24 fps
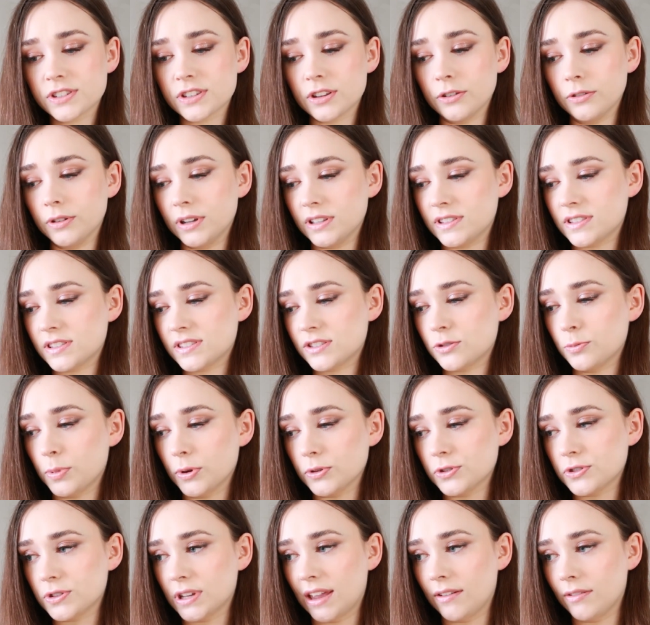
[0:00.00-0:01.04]
so it's
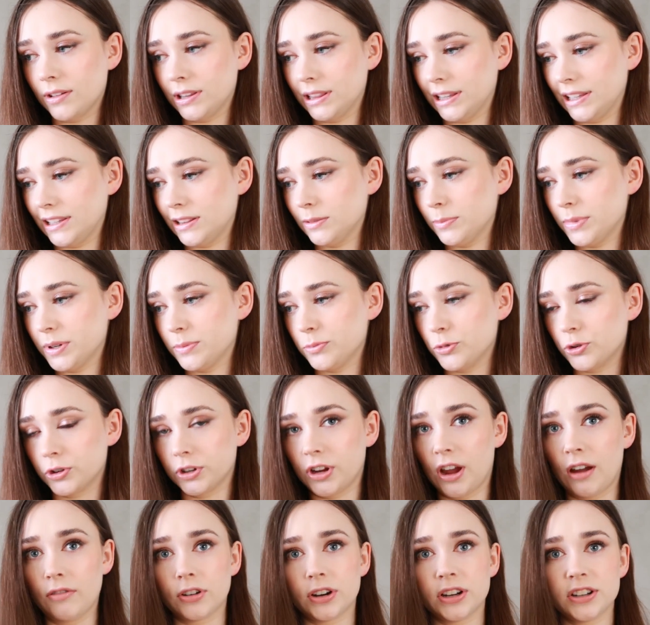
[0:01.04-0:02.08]
supposed to give a little bit more
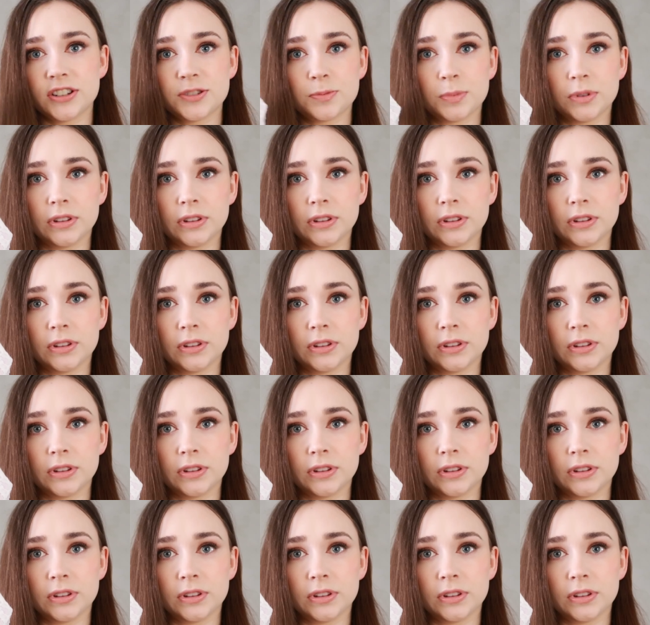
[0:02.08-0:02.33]
coverage,